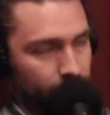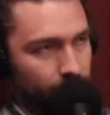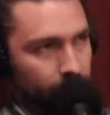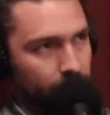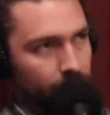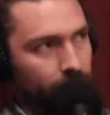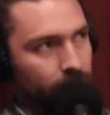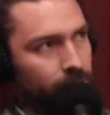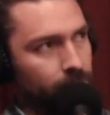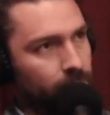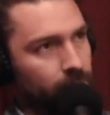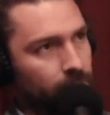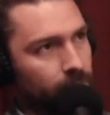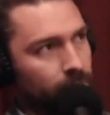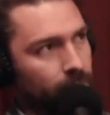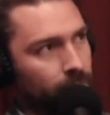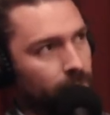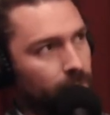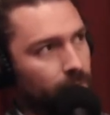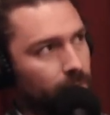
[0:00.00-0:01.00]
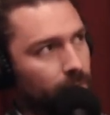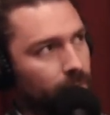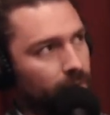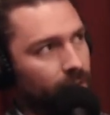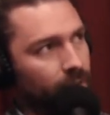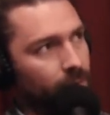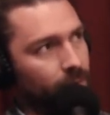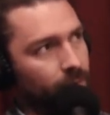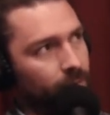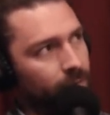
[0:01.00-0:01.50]
textiles? Mm,
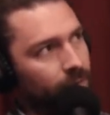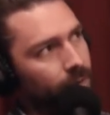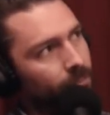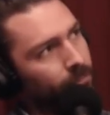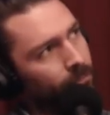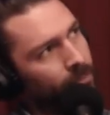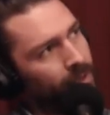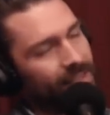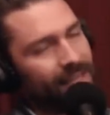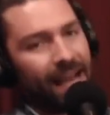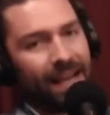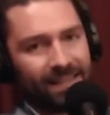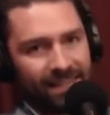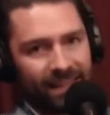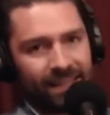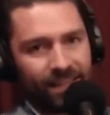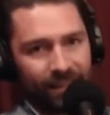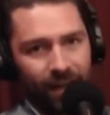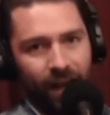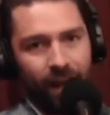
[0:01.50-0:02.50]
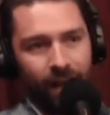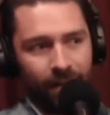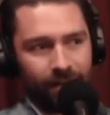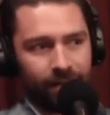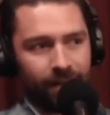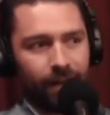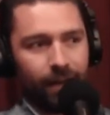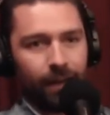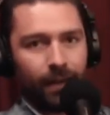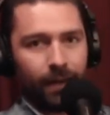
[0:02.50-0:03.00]
they, my dad's into
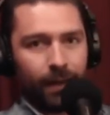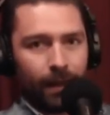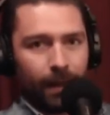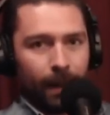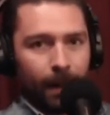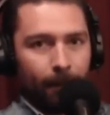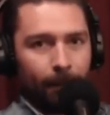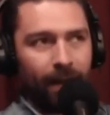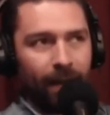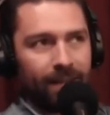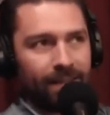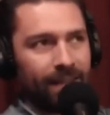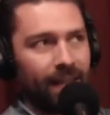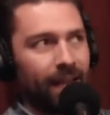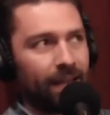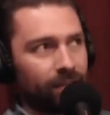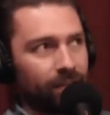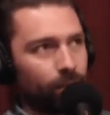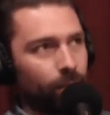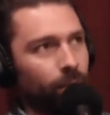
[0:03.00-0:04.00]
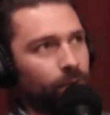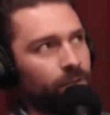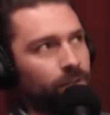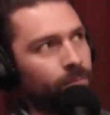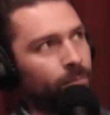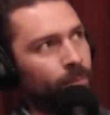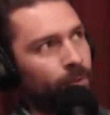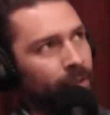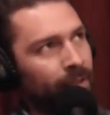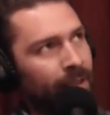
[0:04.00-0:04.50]
textile cars. life, yo. My dad has
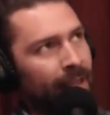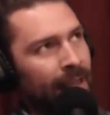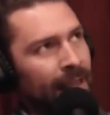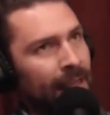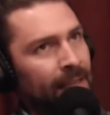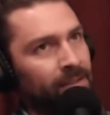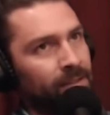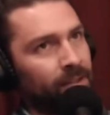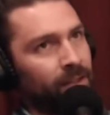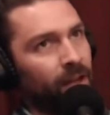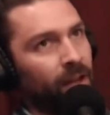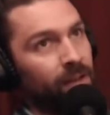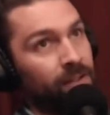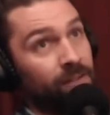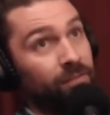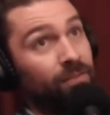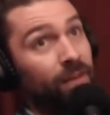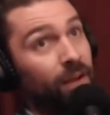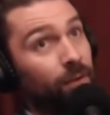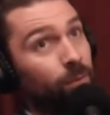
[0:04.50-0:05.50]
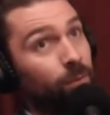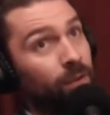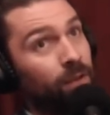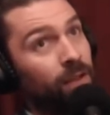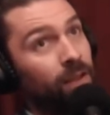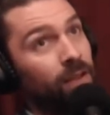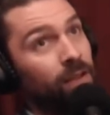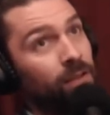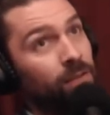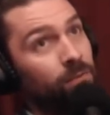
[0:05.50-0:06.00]
always been into cars. In fact, when
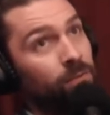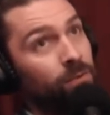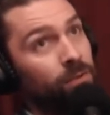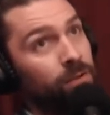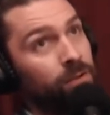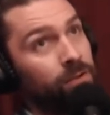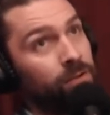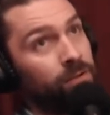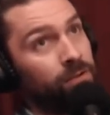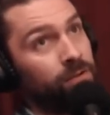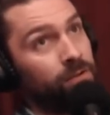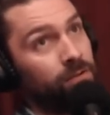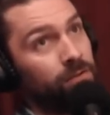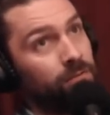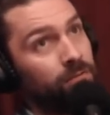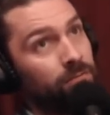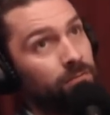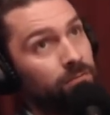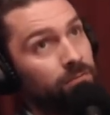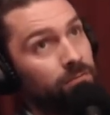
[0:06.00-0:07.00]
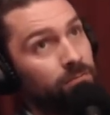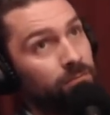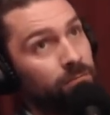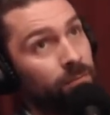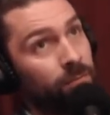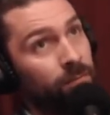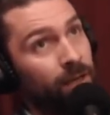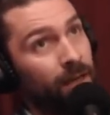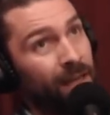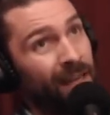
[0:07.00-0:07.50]
he was
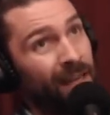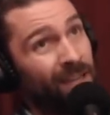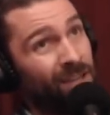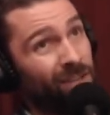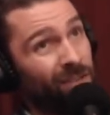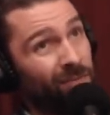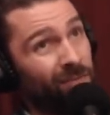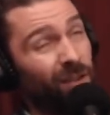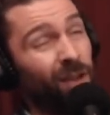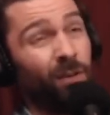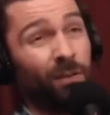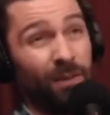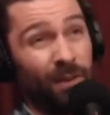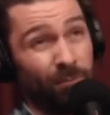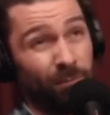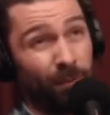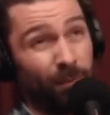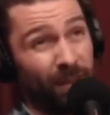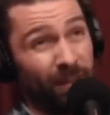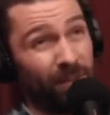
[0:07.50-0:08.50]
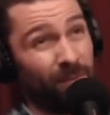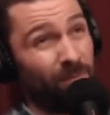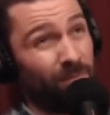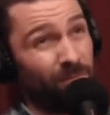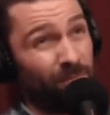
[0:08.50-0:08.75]
my age, and no, in fact, probably